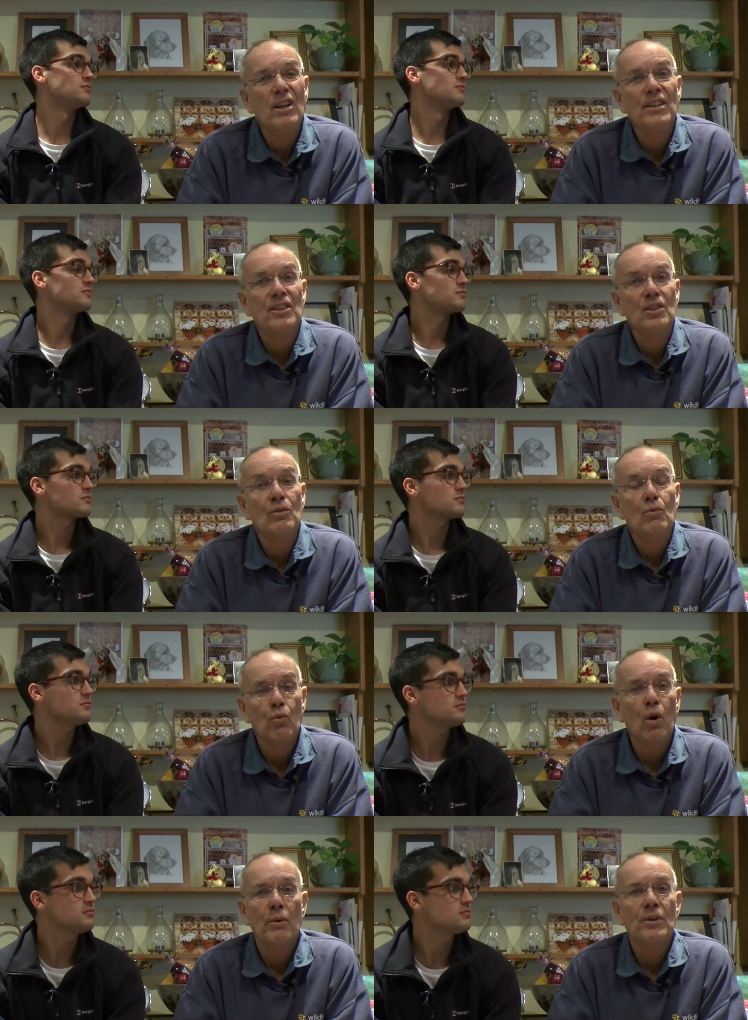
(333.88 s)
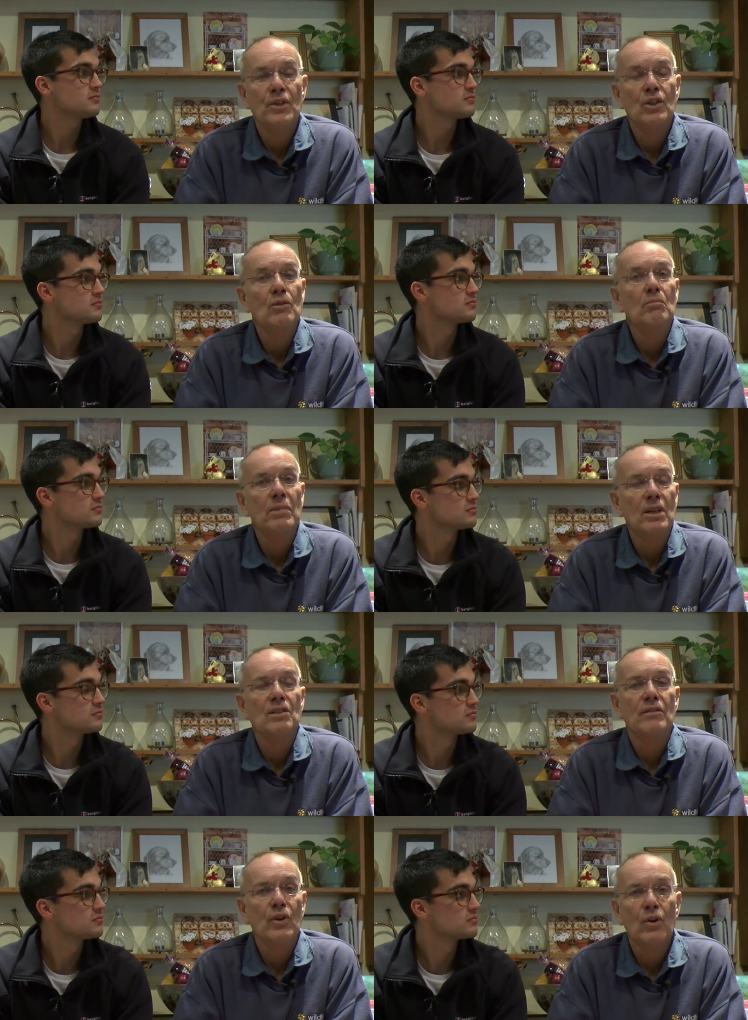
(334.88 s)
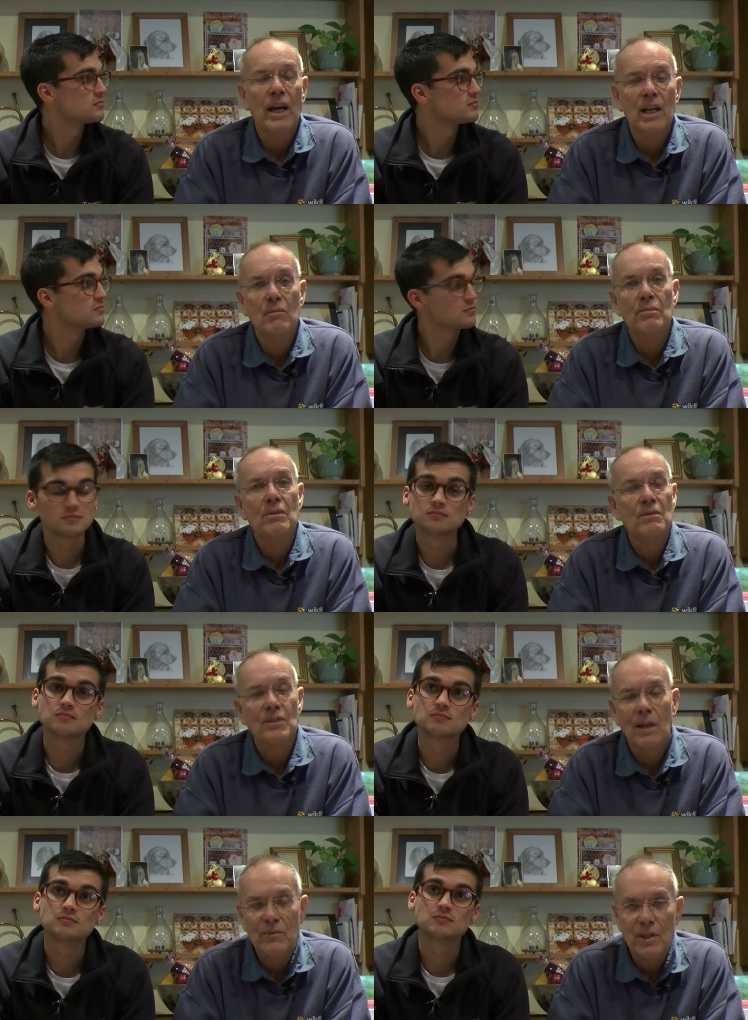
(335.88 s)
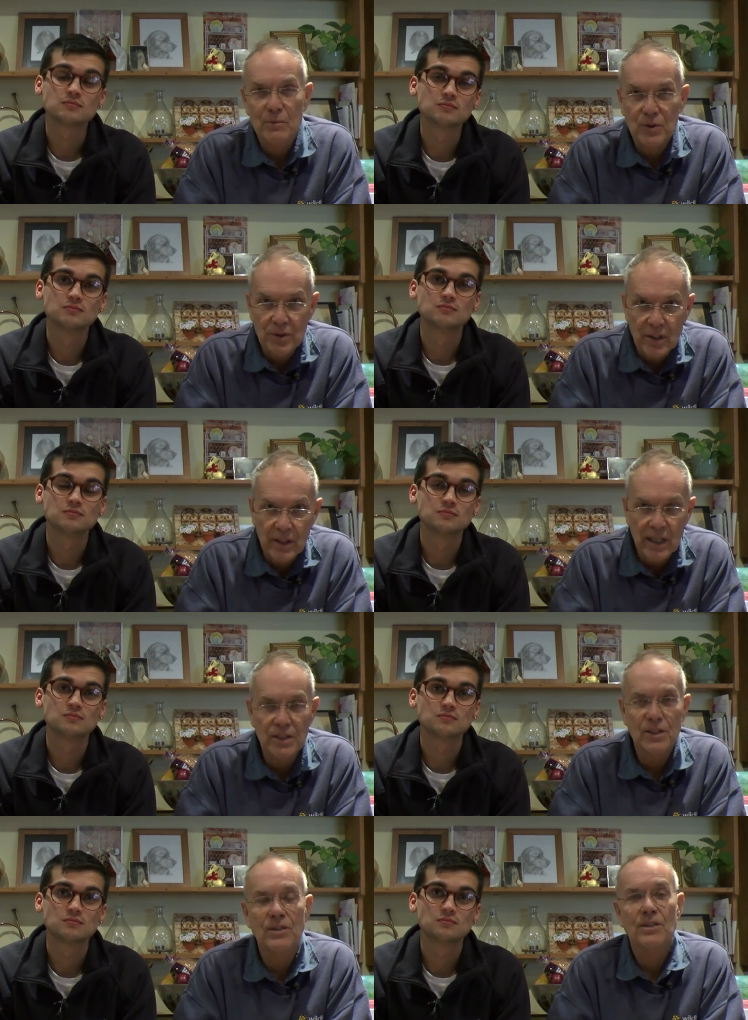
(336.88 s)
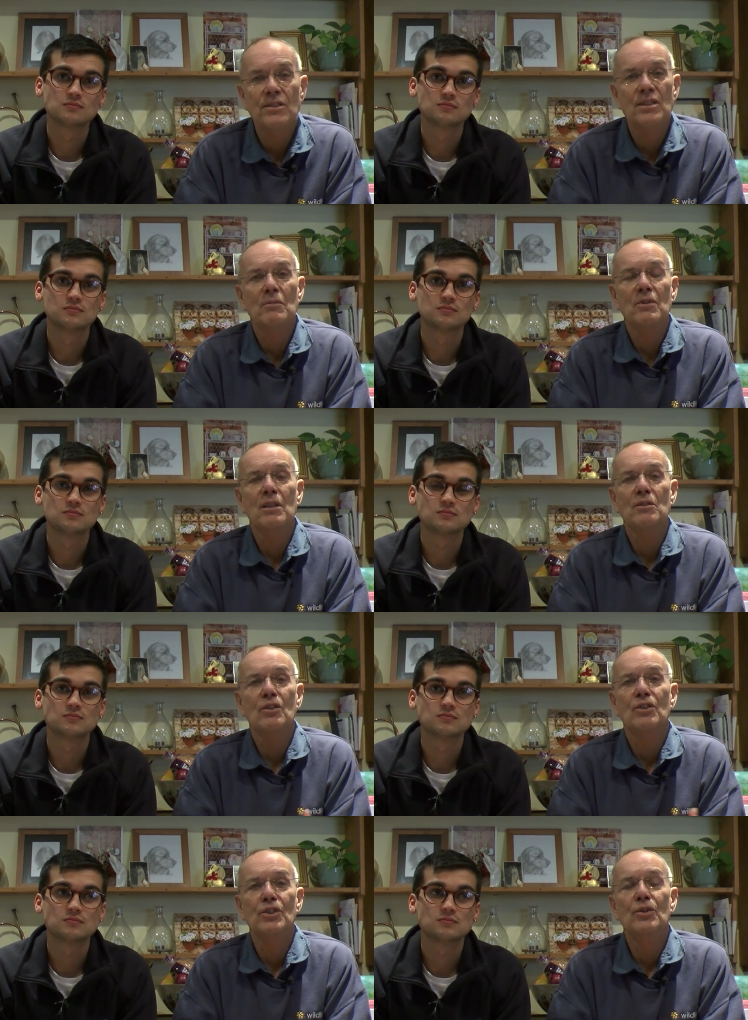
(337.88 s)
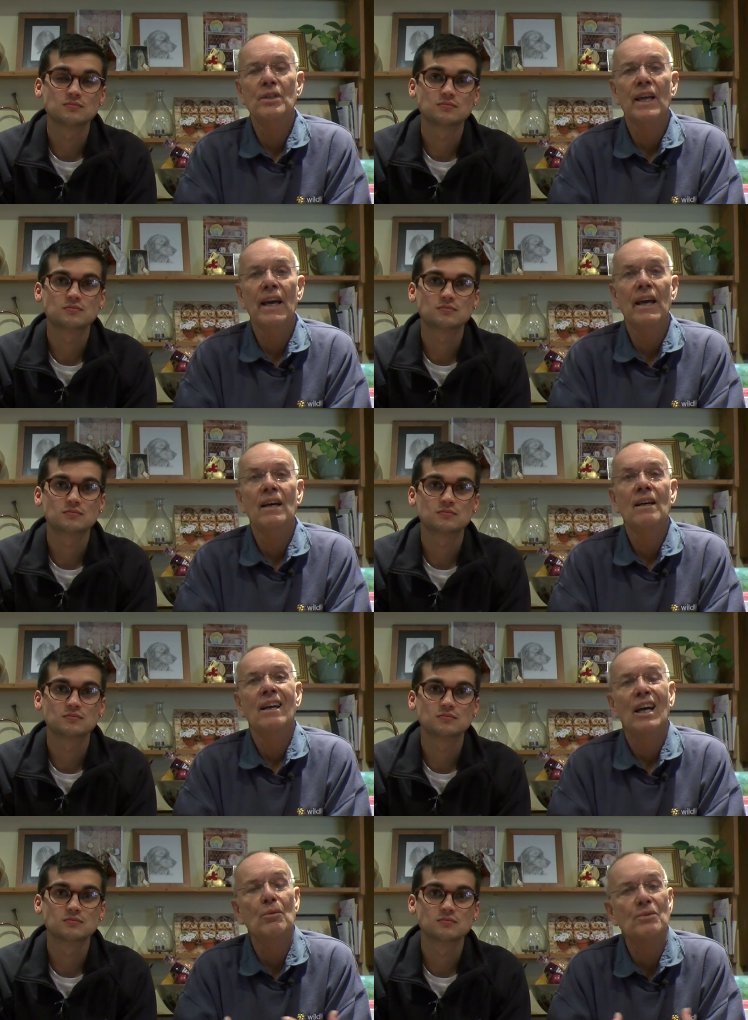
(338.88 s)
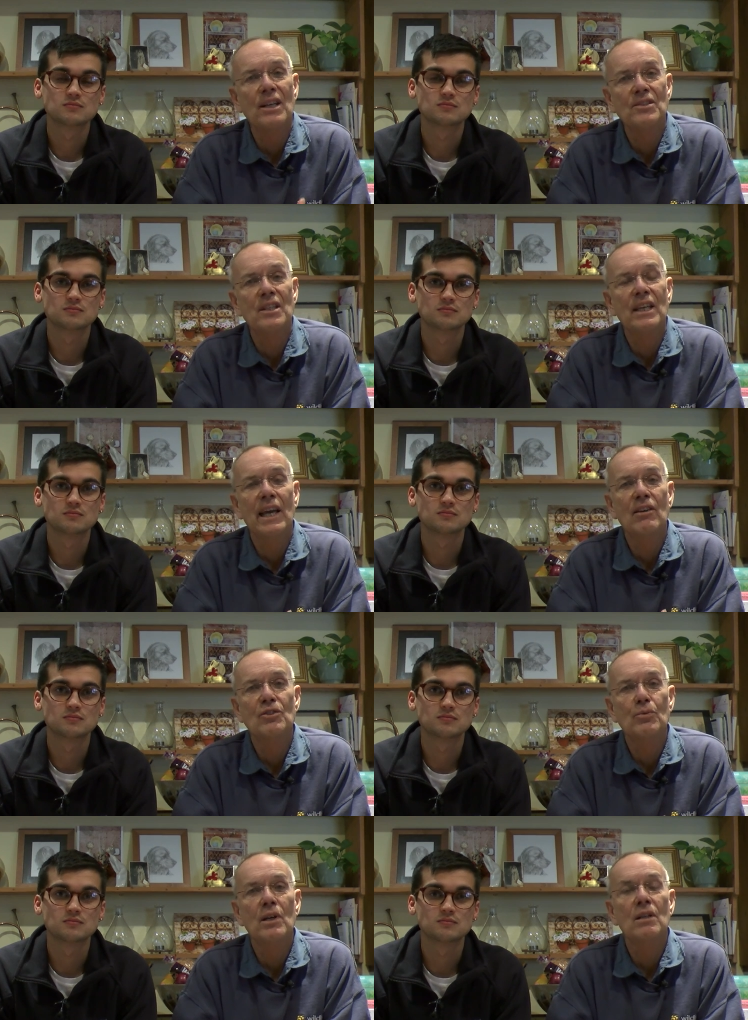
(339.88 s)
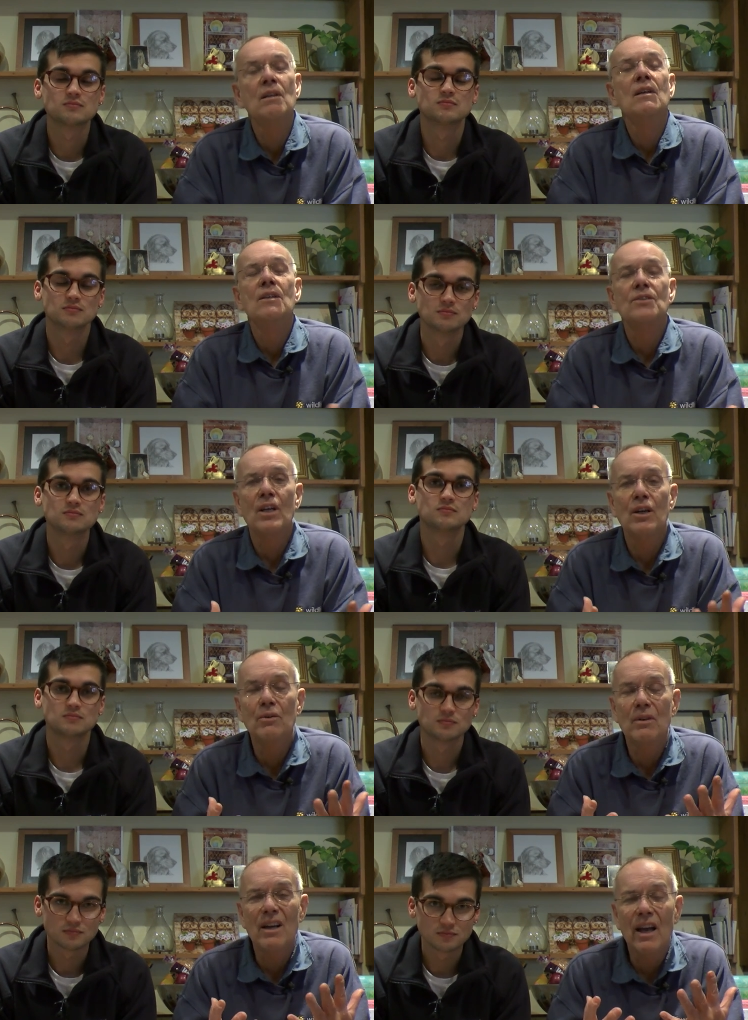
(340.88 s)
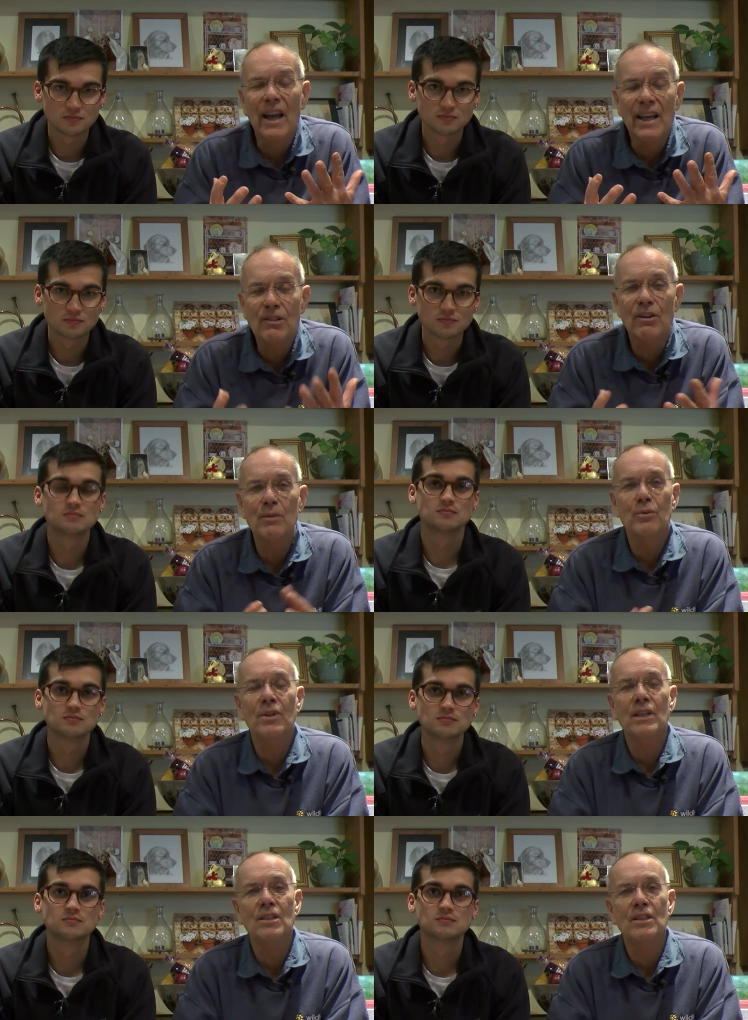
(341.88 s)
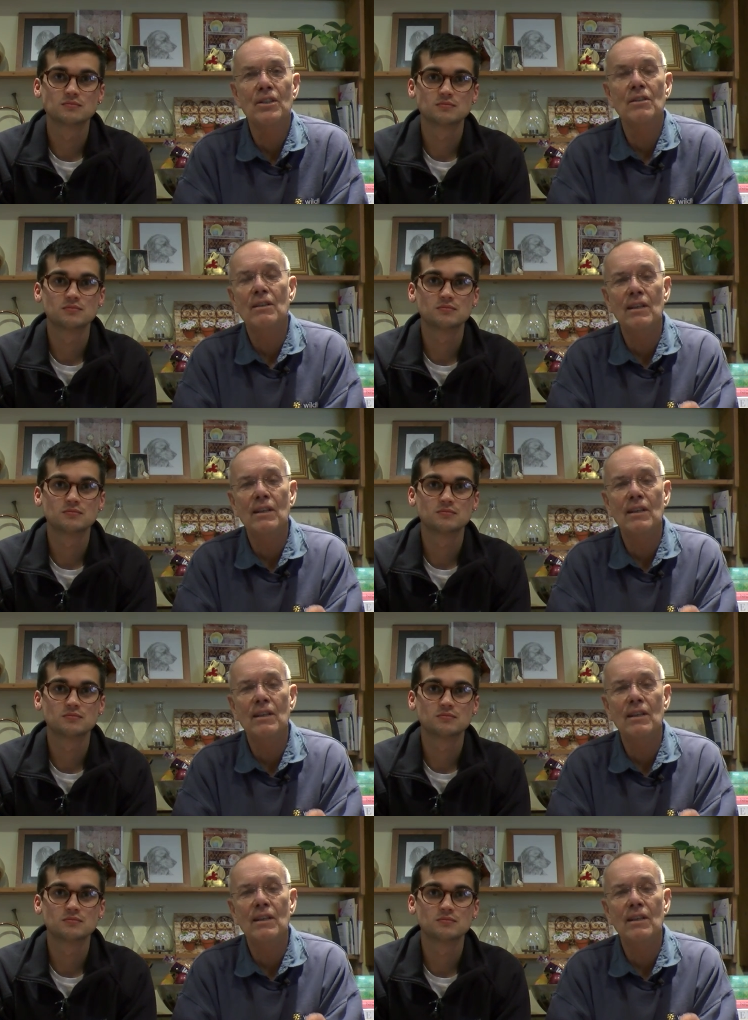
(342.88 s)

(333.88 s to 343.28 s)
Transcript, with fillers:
Speaker 1: really do what we do because of your help sometimes your donations, and sometimes because you care helps us to care as well. So incredible thing to do.